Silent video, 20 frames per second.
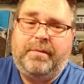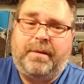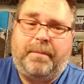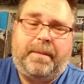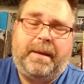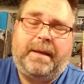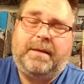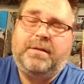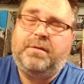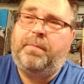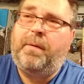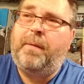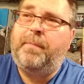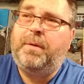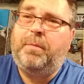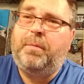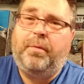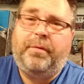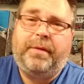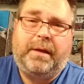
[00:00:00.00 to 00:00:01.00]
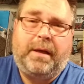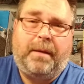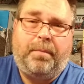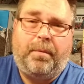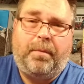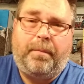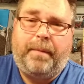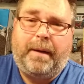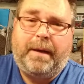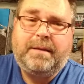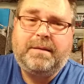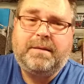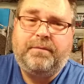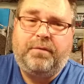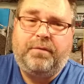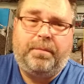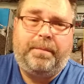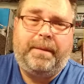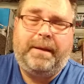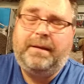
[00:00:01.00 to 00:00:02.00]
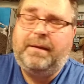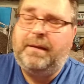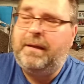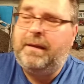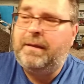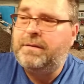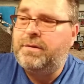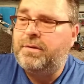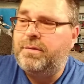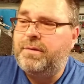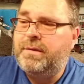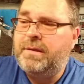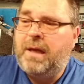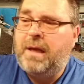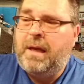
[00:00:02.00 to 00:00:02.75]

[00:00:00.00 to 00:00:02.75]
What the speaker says: The pins are probably worth a couple bucks for pin collectors.